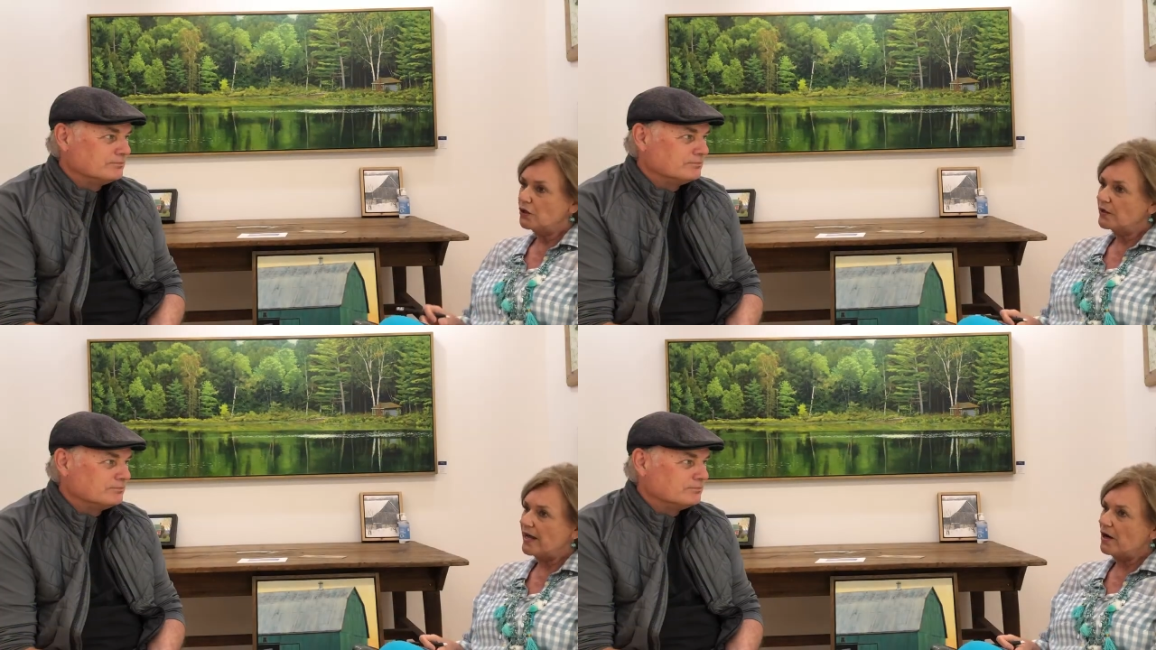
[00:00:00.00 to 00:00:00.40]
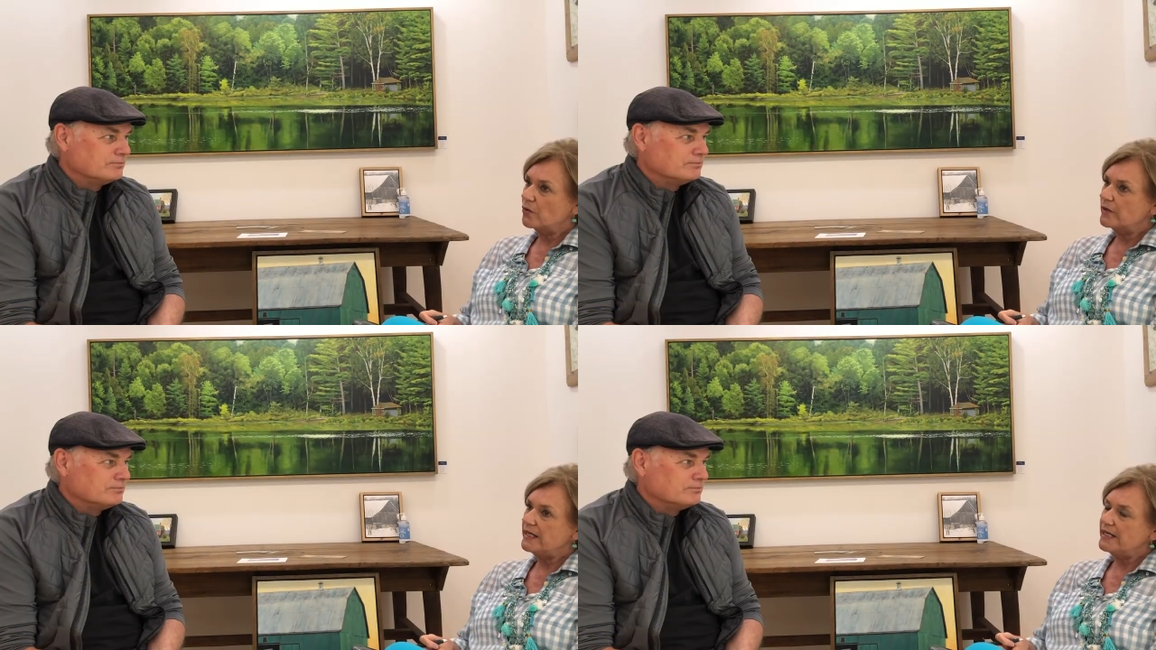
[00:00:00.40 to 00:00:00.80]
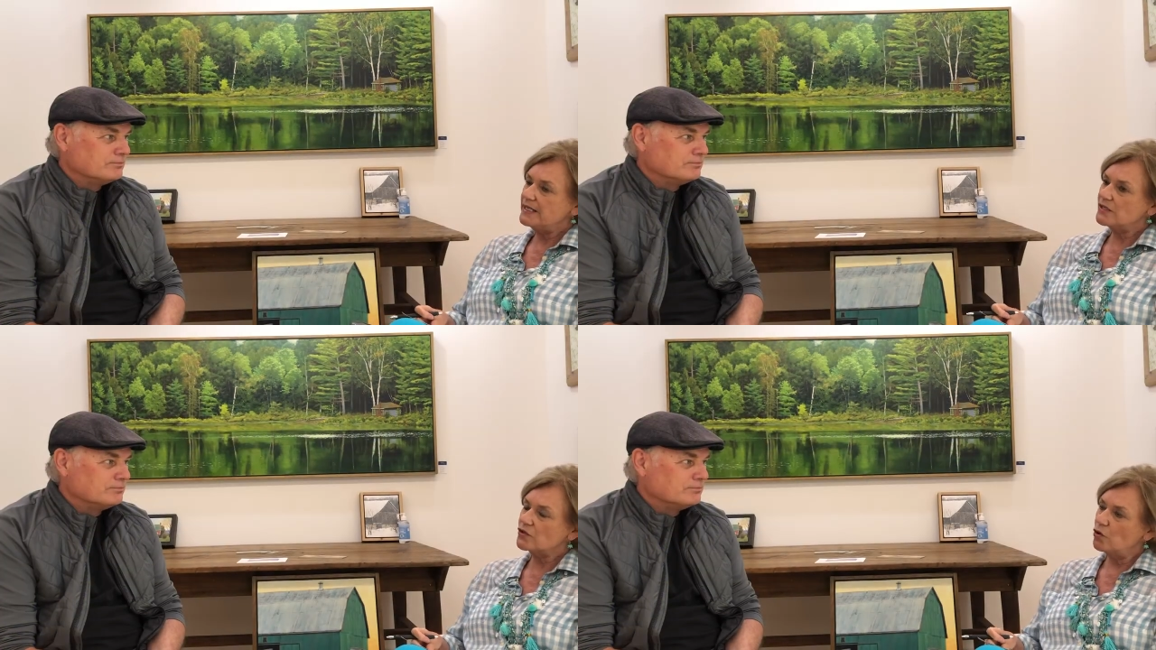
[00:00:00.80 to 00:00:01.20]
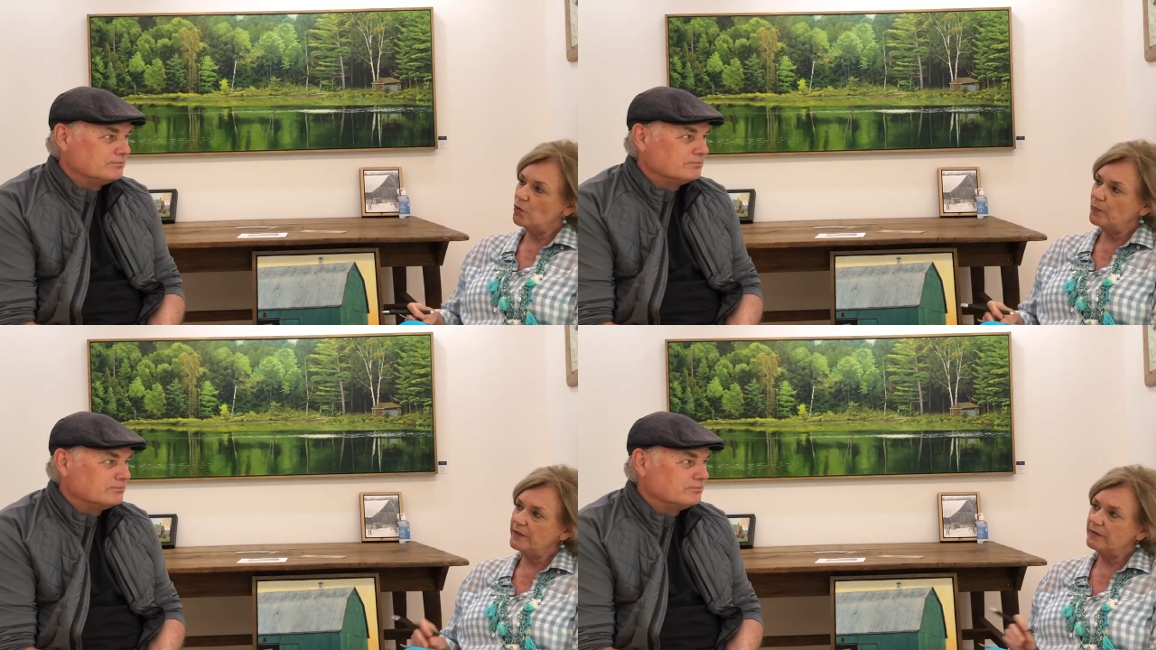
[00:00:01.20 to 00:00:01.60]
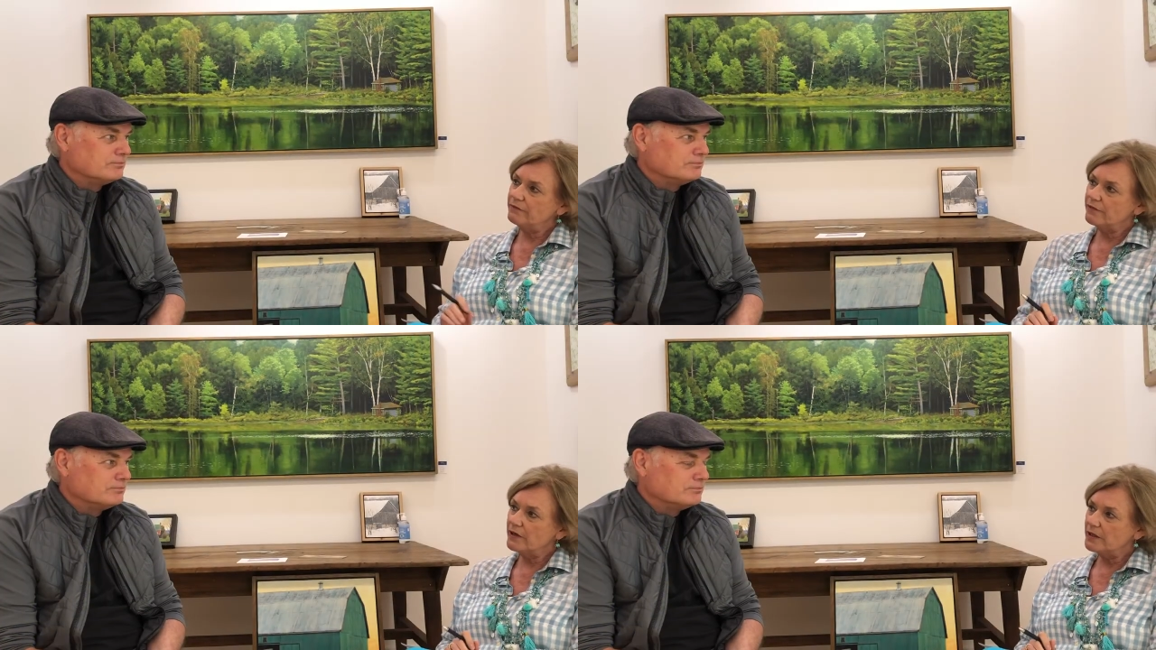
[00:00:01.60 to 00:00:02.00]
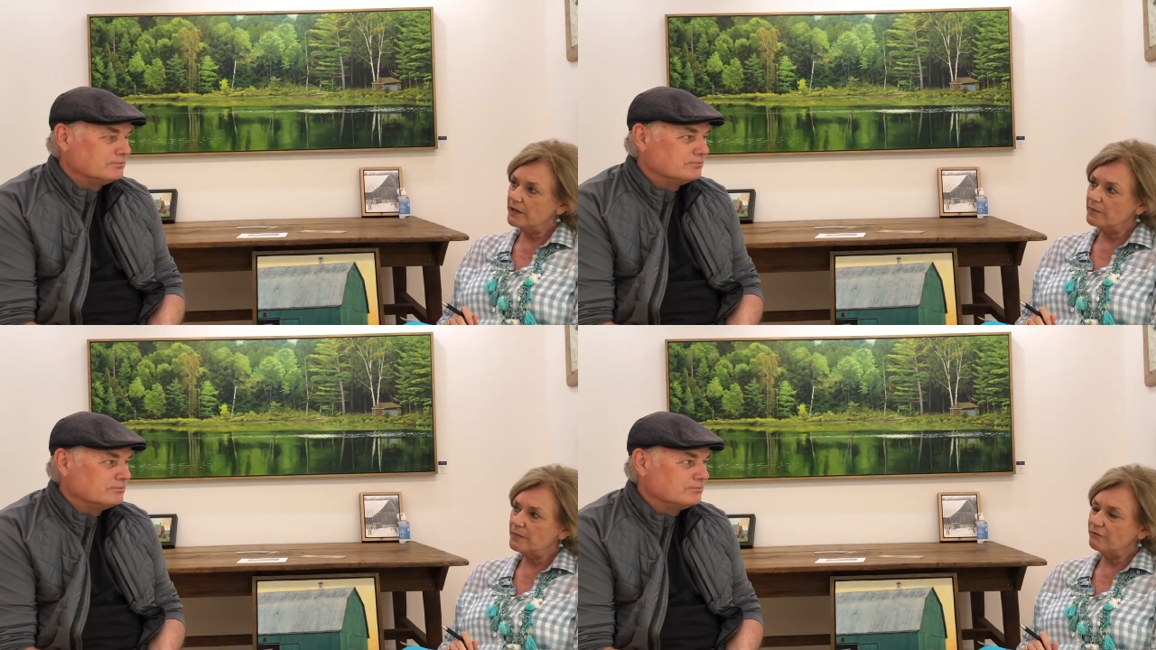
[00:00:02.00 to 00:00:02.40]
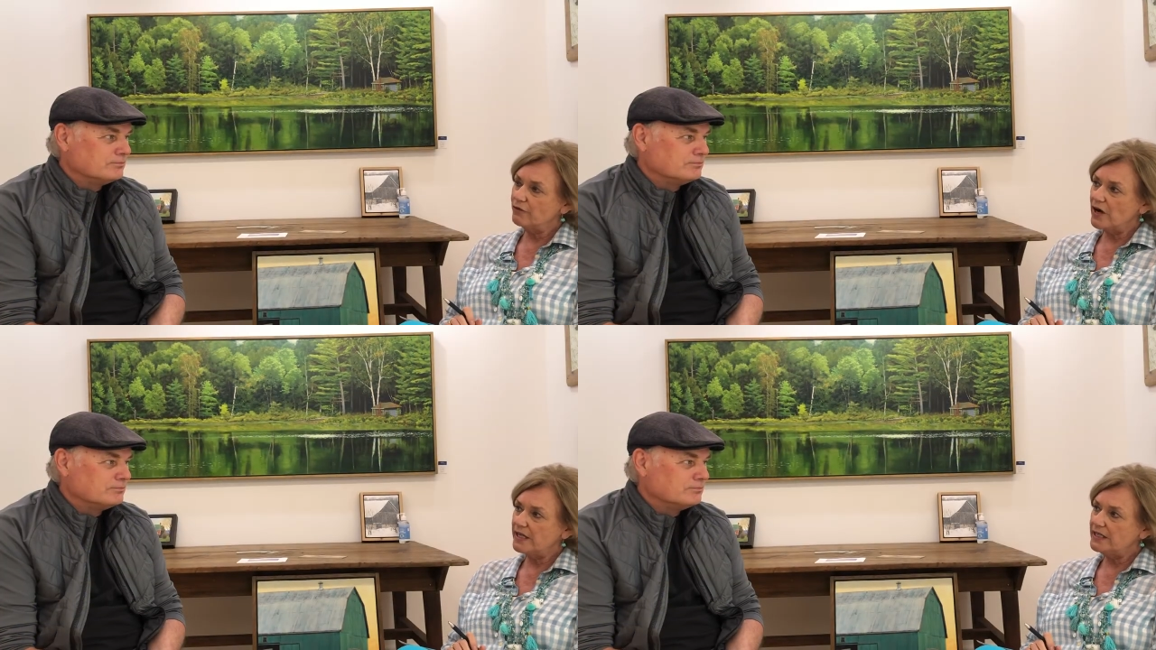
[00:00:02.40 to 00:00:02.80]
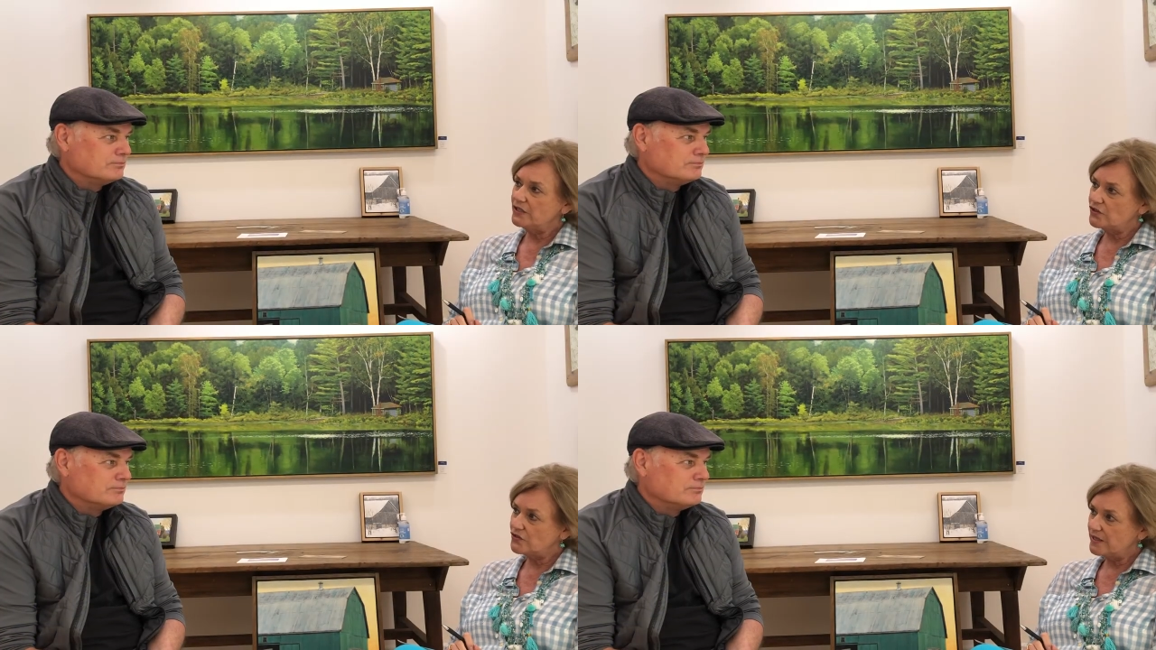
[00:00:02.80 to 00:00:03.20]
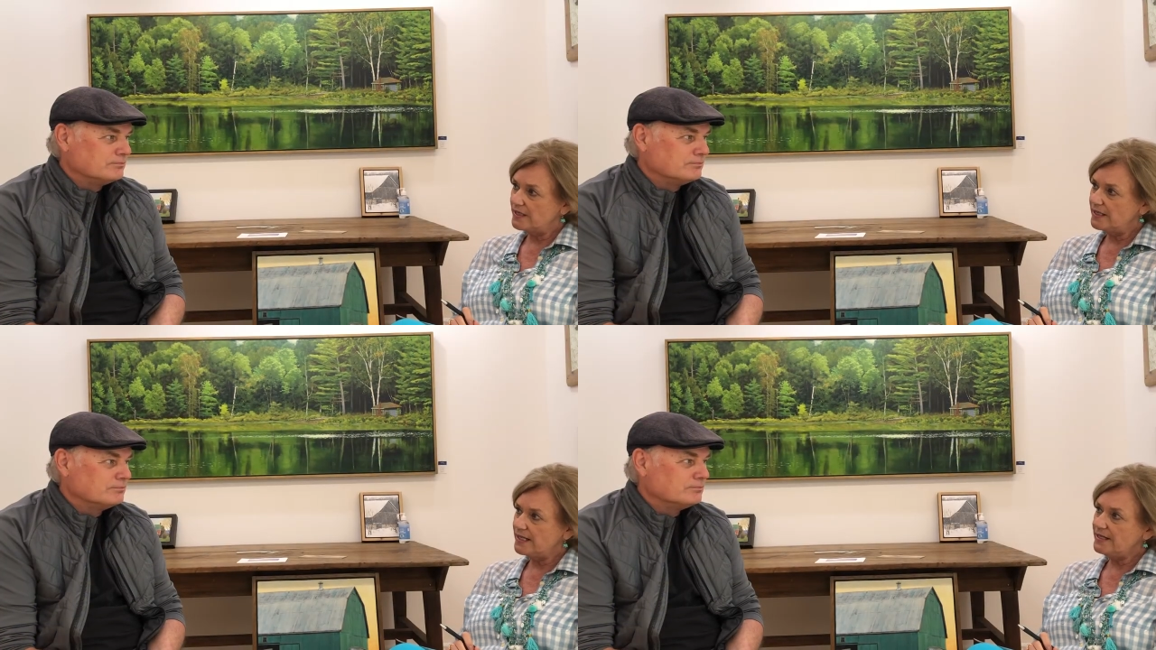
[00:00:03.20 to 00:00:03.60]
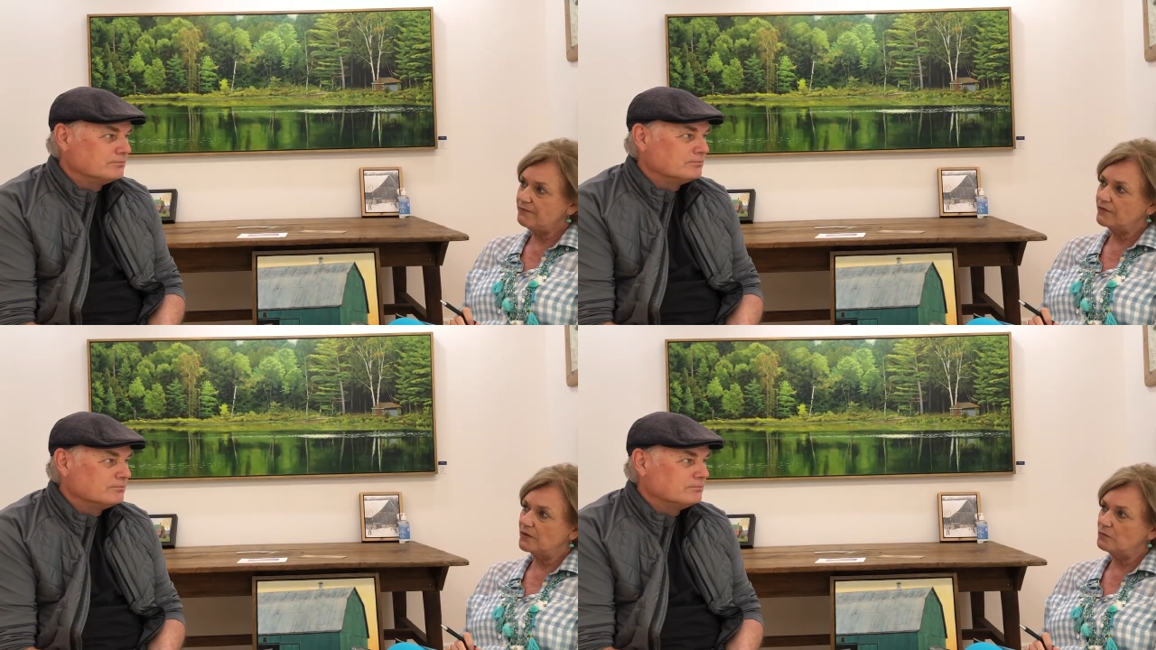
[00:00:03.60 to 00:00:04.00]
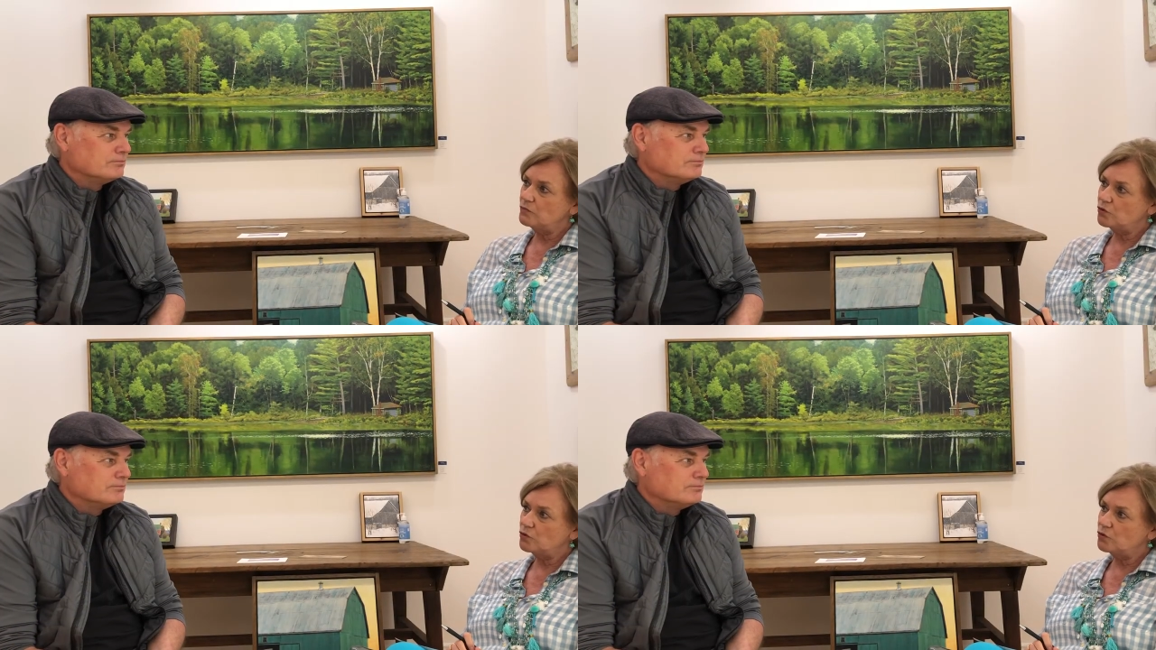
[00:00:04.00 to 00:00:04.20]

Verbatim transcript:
Speaker 1: your gallery is open from Friday to Sunday from